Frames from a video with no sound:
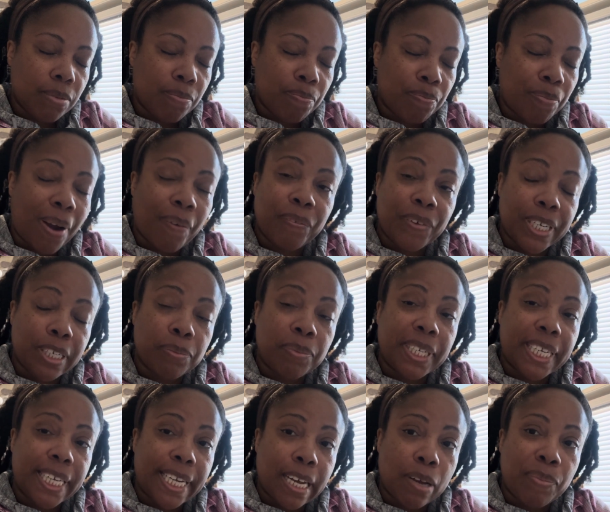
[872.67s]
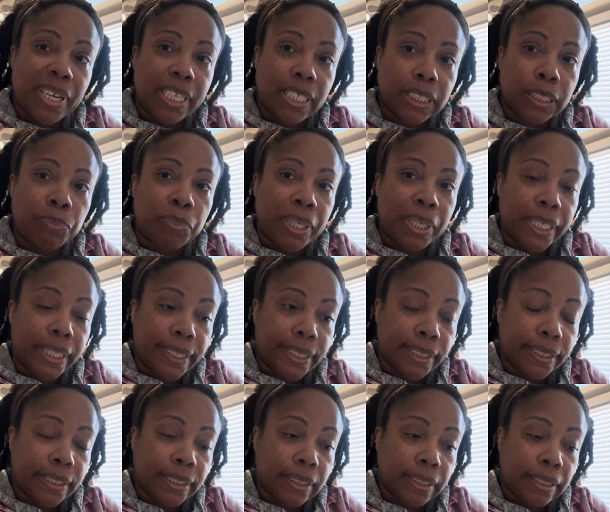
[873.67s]
my freedom in him and his
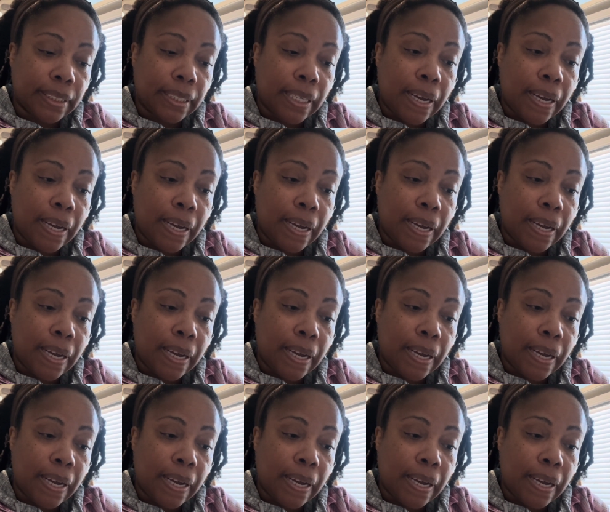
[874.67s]
peace.